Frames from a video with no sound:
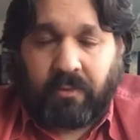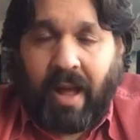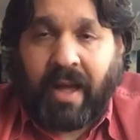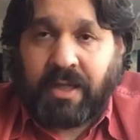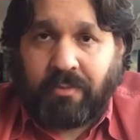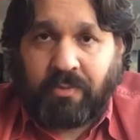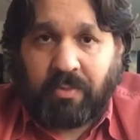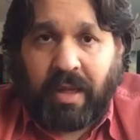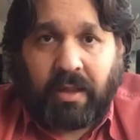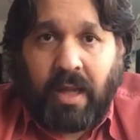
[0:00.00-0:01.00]
items,
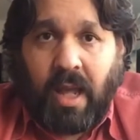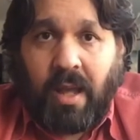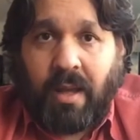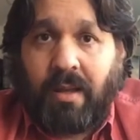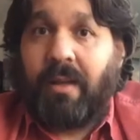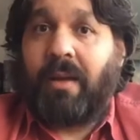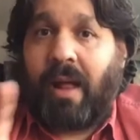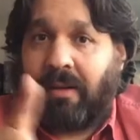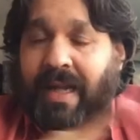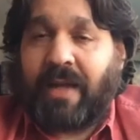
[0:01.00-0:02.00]
but
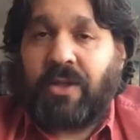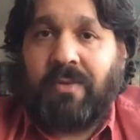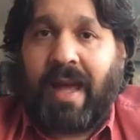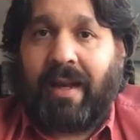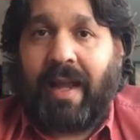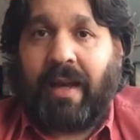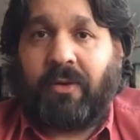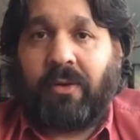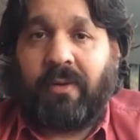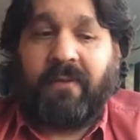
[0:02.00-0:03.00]
I'll get to that
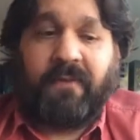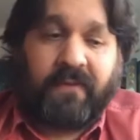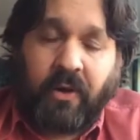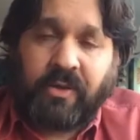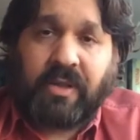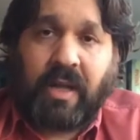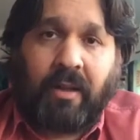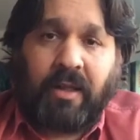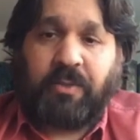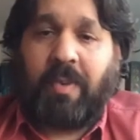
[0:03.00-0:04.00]
later. First I'll
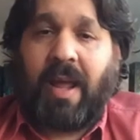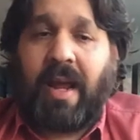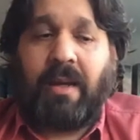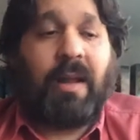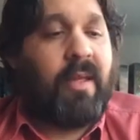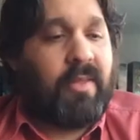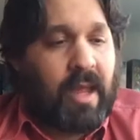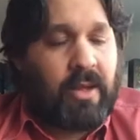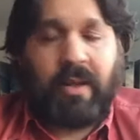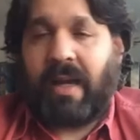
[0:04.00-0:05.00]
explain and then
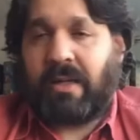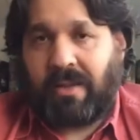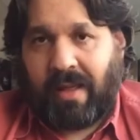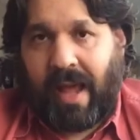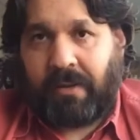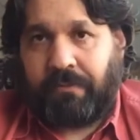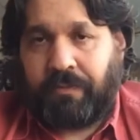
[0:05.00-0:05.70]
you get to that.